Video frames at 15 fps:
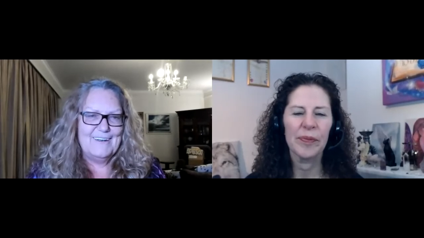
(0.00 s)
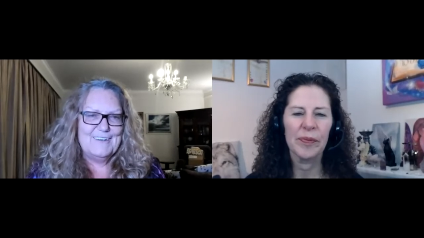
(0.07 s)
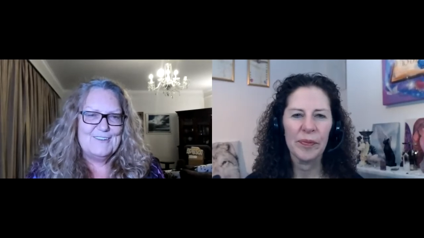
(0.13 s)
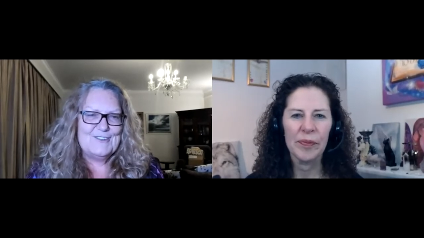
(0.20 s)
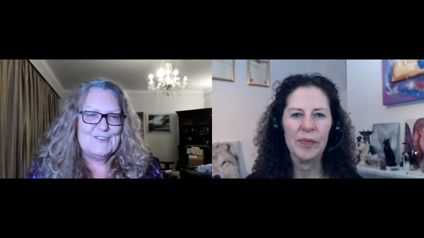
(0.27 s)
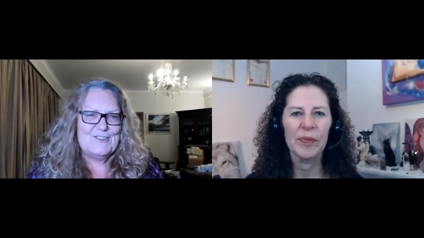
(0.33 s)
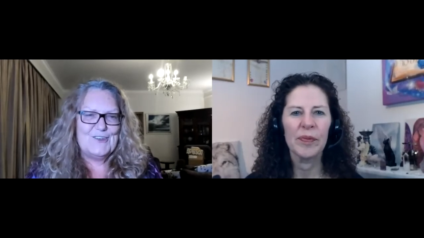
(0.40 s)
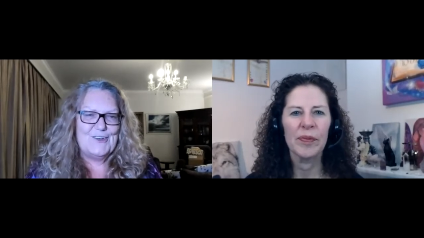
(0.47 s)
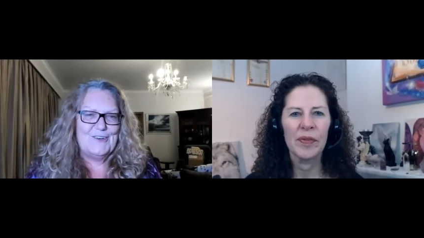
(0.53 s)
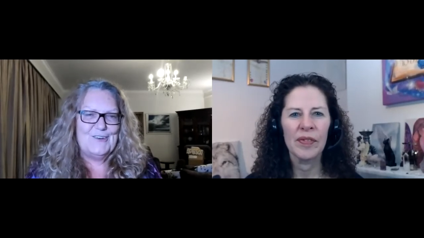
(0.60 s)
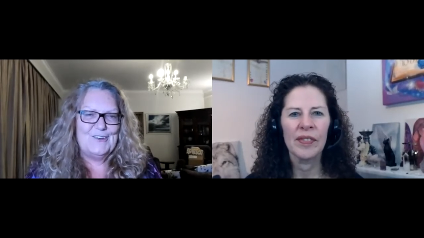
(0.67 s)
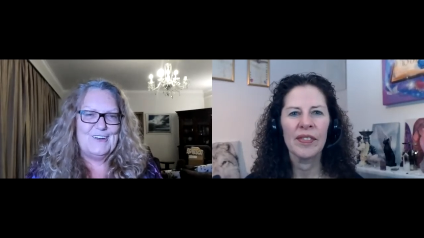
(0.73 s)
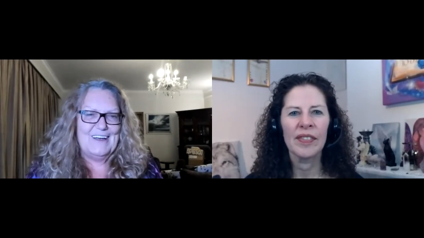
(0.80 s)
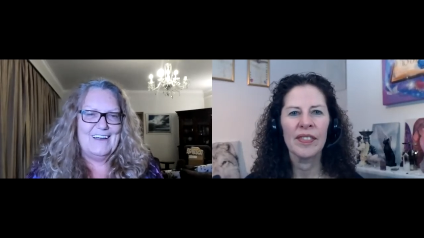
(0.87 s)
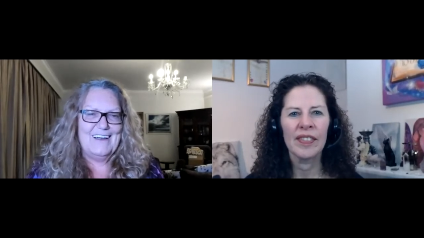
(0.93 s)
Speaker 1: so
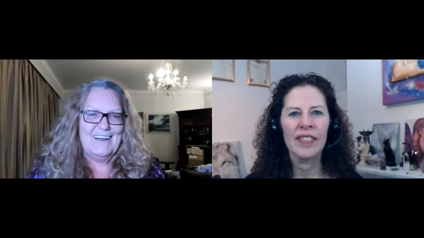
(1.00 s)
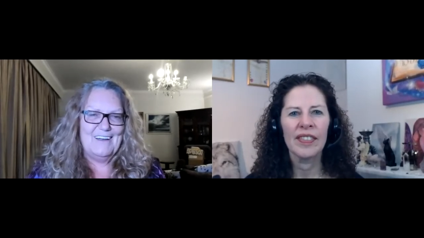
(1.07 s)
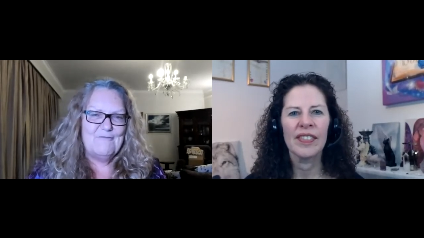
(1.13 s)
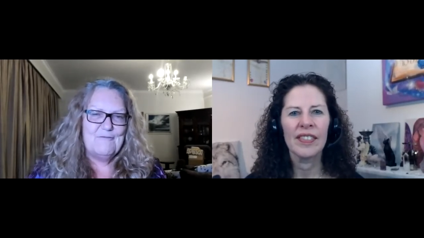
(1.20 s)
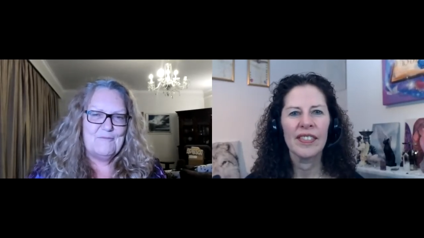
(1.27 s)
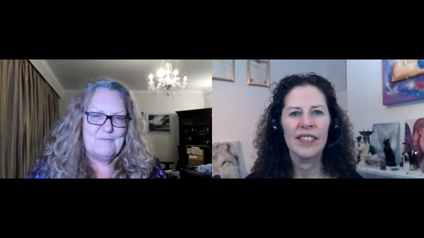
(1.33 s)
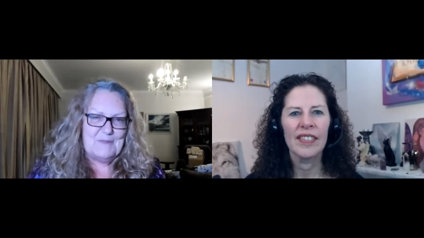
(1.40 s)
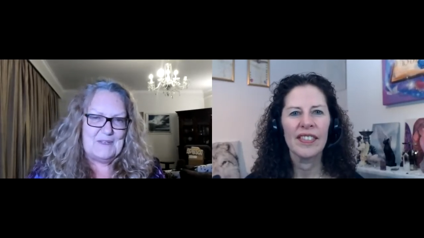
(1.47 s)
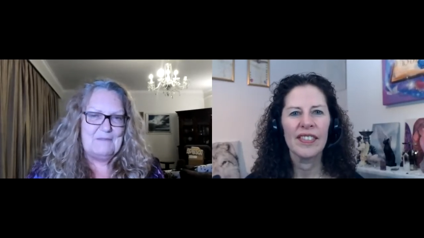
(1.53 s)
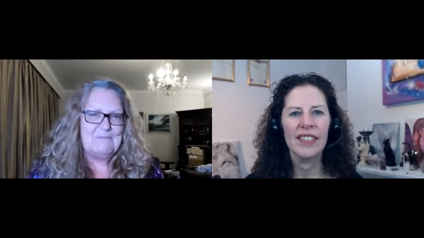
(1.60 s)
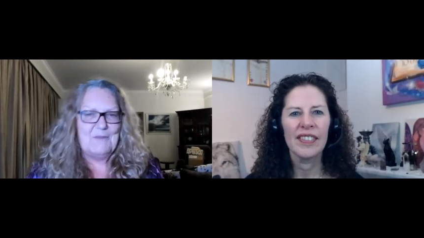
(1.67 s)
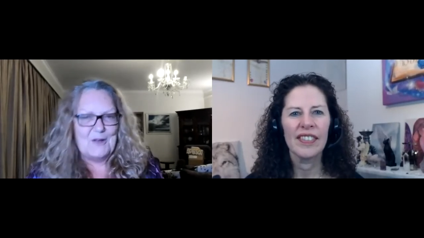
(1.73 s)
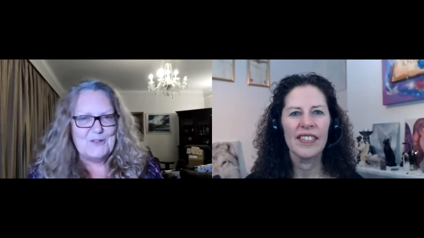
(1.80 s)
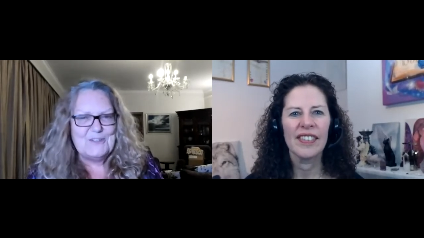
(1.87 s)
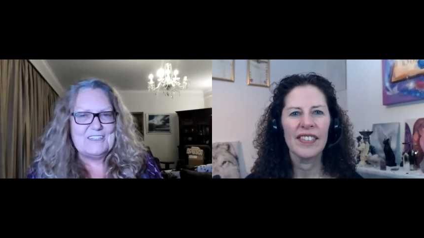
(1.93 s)
I've been
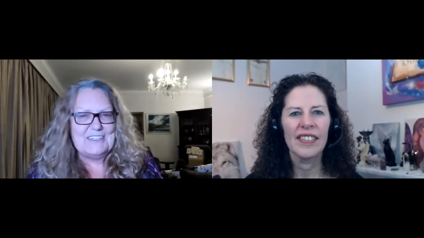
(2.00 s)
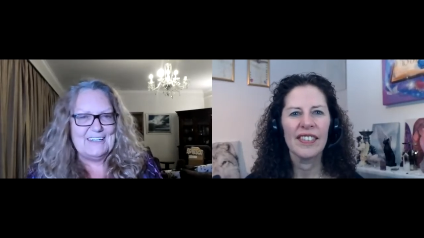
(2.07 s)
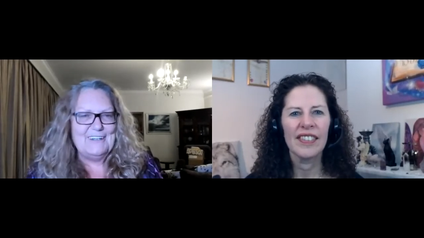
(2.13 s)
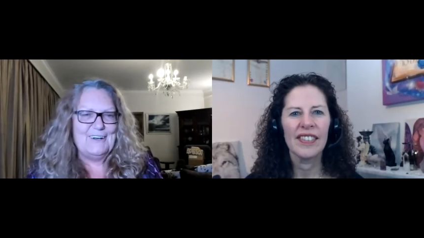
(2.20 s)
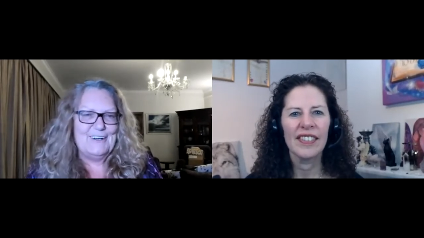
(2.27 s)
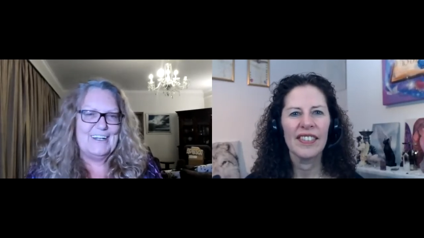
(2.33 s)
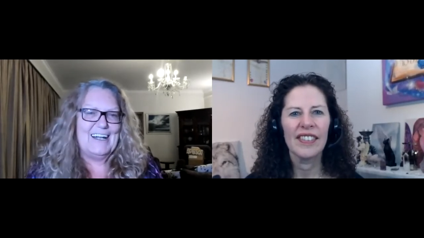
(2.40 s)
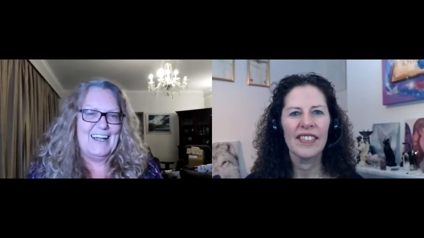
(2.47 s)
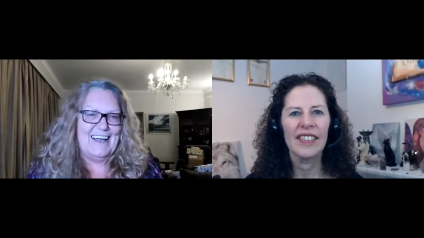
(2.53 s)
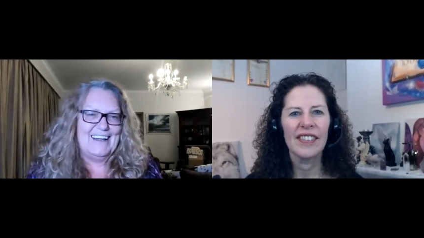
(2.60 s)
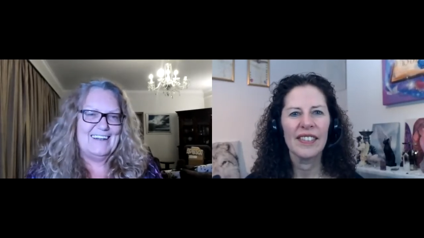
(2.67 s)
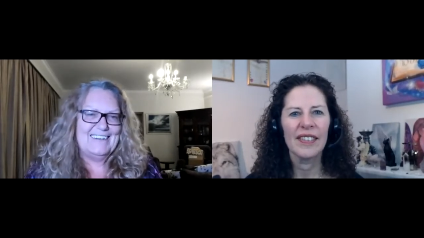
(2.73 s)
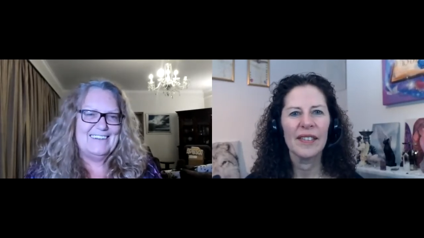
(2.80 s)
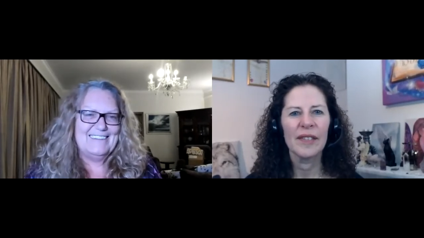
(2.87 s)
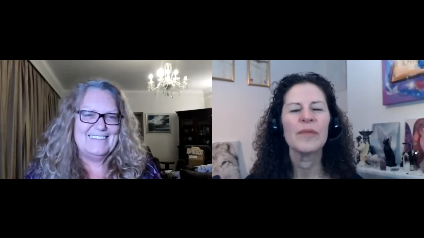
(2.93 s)
mostly
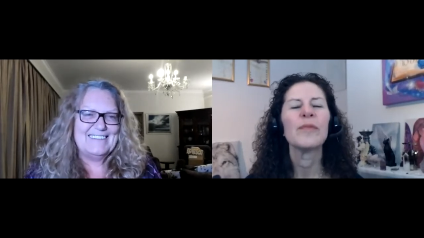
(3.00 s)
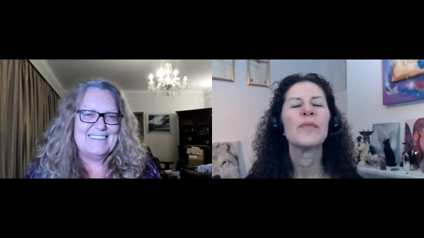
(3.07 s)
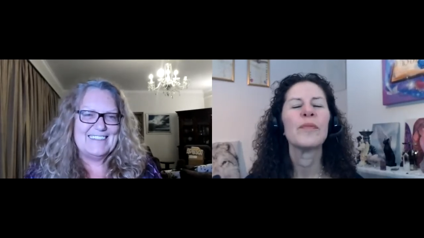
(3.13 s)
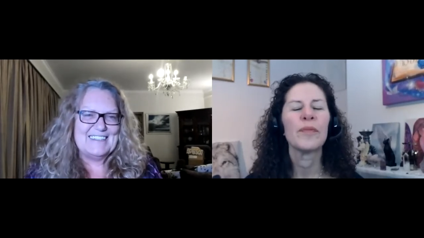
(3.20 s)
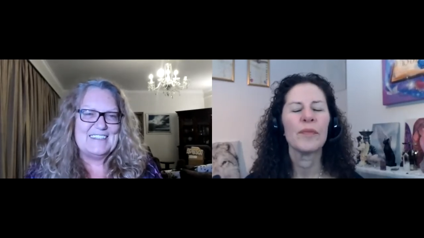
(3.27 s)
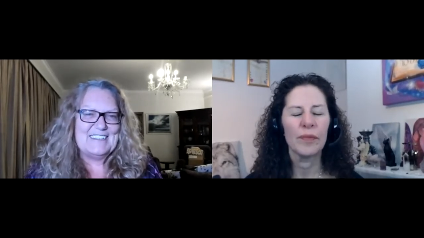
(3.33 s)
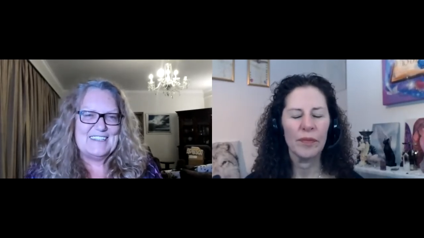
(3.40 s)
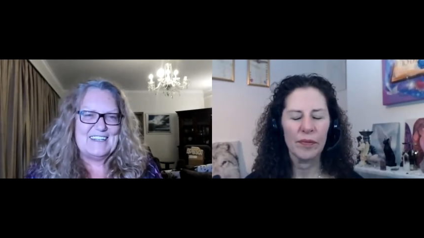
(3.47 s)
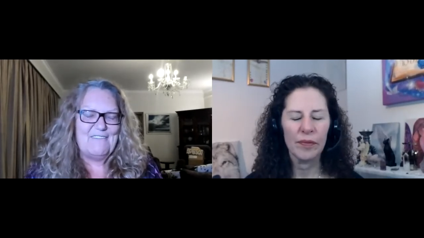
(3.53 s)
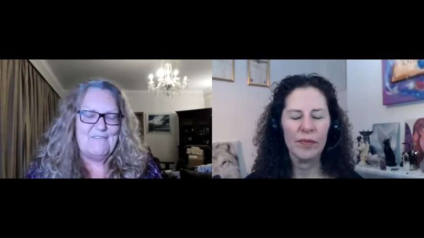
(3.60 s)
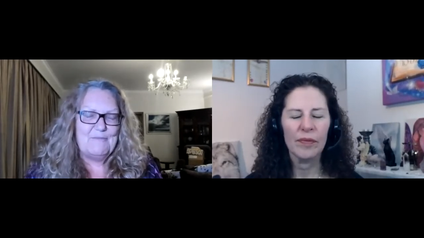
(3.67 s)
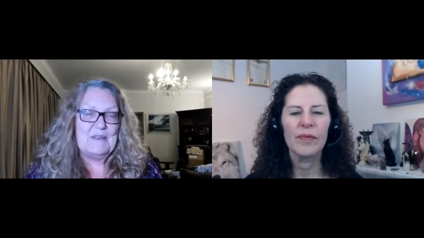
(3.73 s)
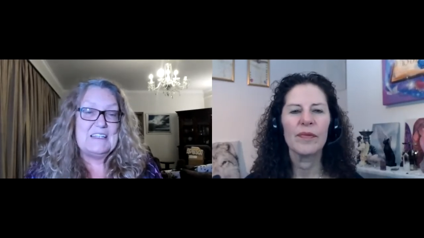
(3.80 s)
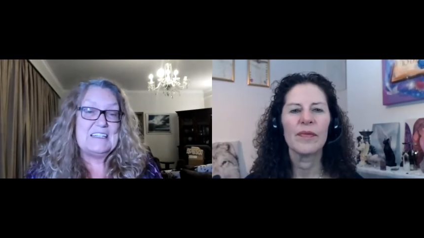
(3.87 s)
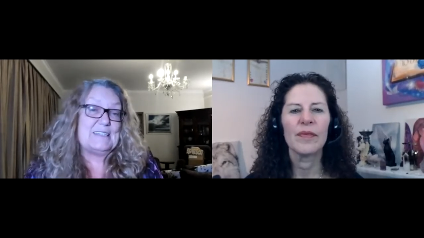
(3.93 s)
online since I've
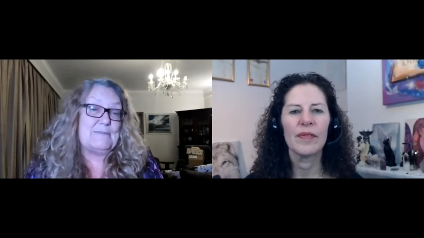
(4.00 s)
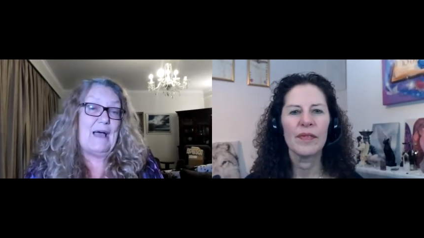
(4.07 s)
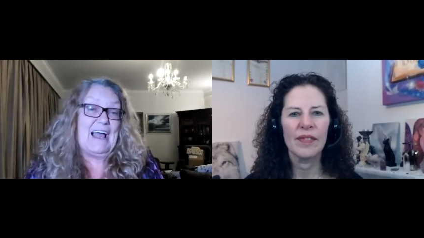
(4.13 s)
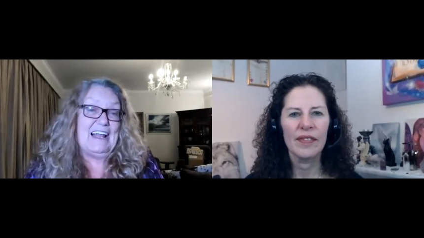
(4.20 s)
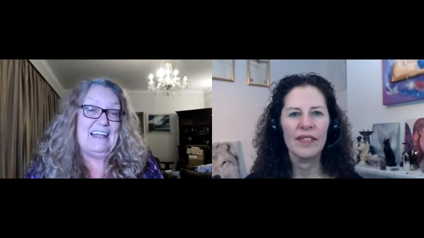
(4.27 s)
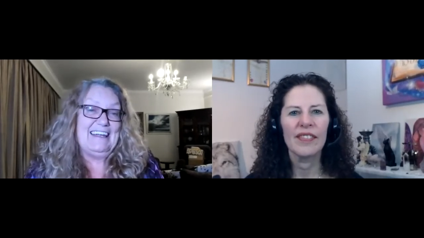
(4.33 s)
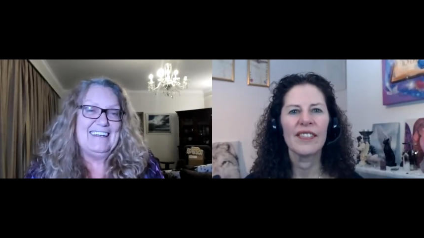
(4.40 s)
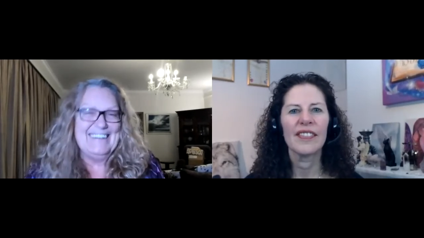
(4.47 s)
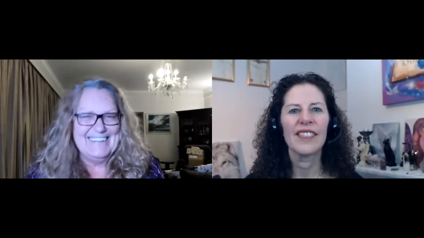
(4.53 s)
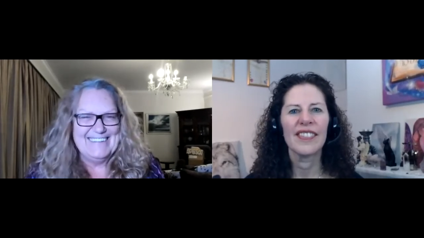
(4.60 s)
been smiling.